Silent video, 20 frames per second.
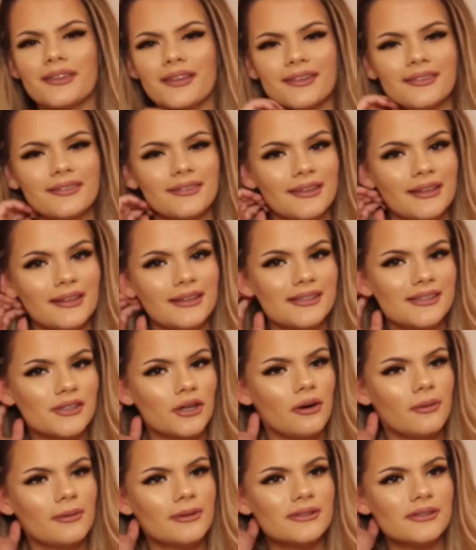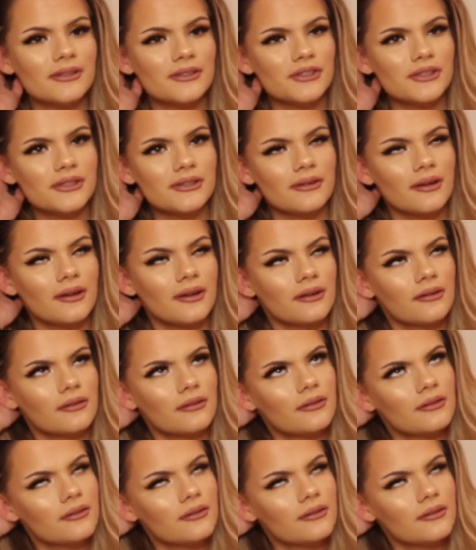that these comments are just like,